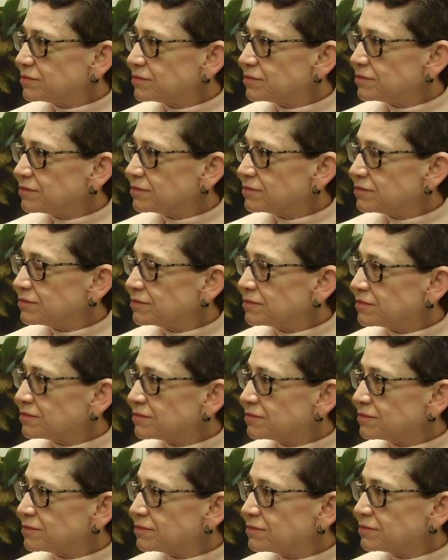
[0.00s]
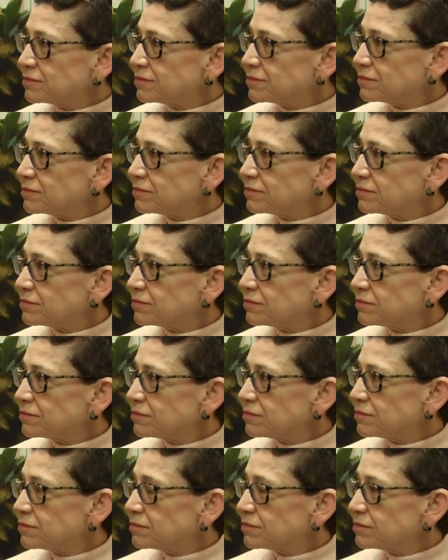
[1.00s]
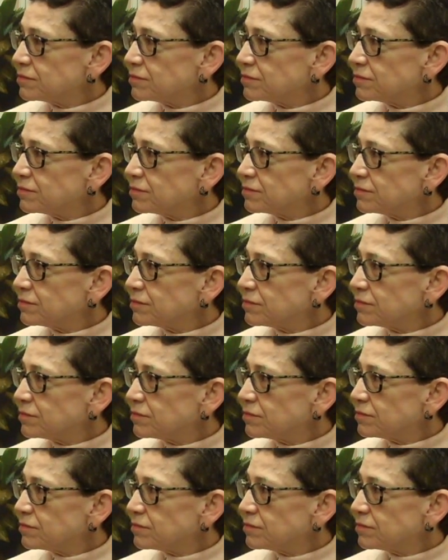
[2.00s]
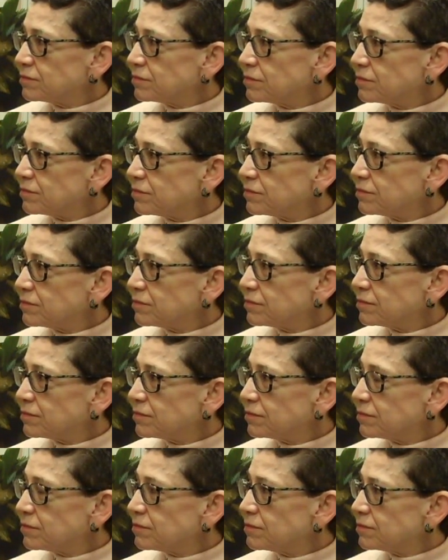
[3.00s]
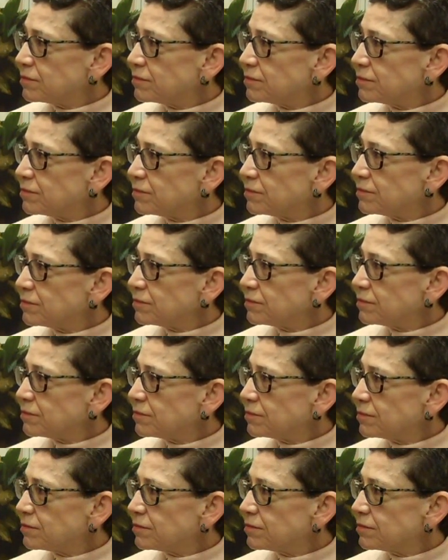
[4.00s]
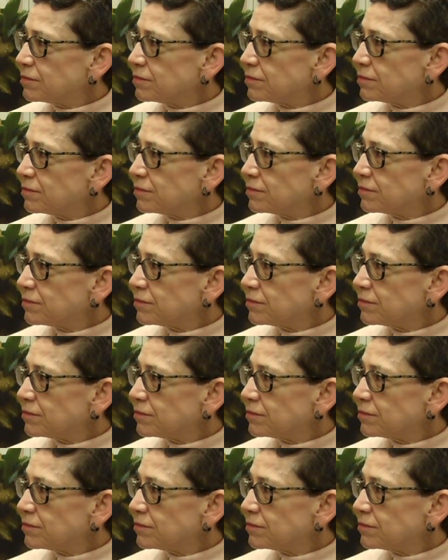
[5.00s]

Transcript: (not speaking)